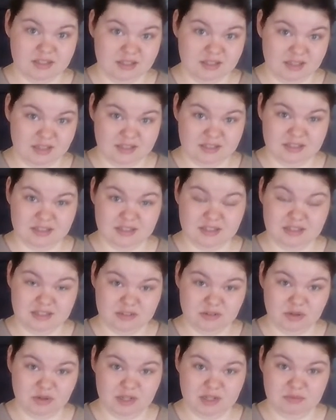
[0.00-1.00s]
because it is
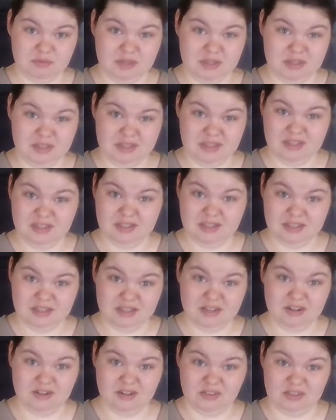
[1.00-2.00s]
going to be
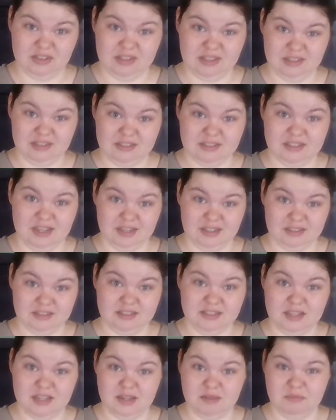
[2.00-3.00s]
nearly the exact
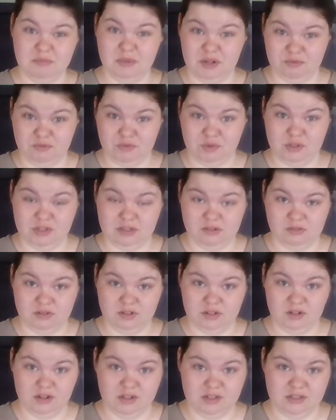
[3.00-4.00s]
same but for
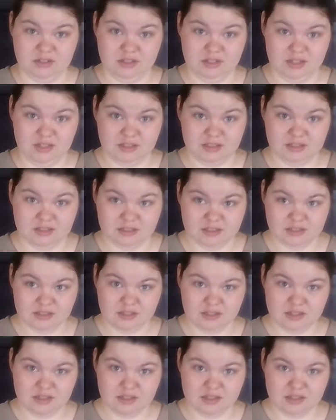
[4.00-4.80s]
different contexts.